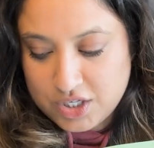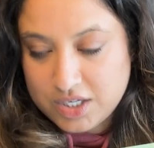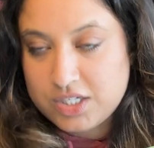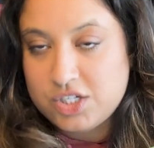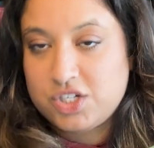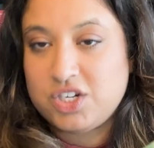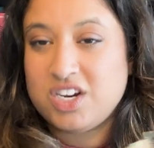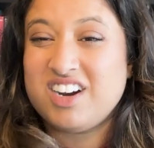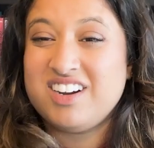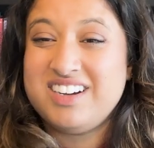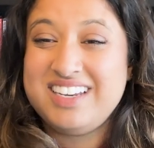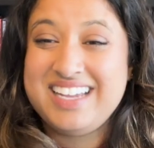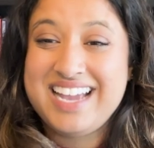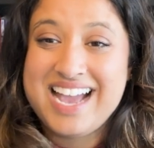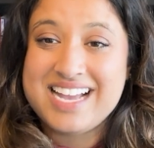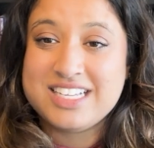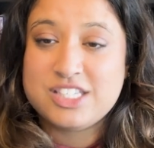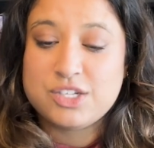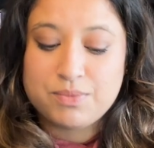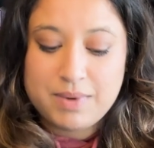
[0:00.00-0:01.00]
because she already
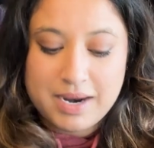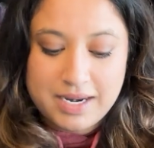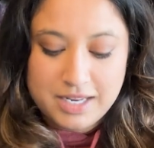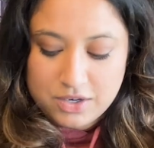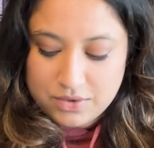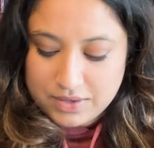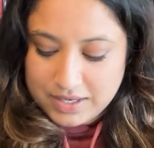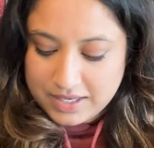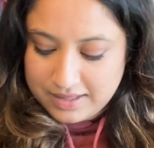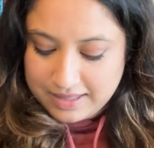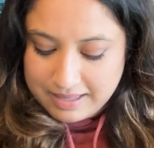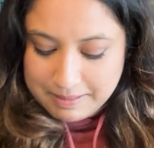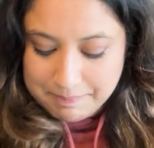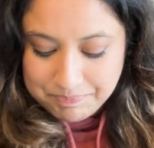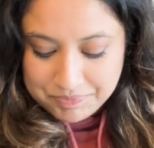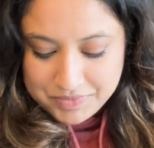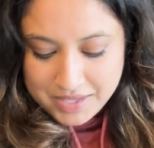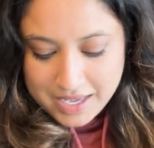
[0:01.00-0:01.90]
has a writing curriculum.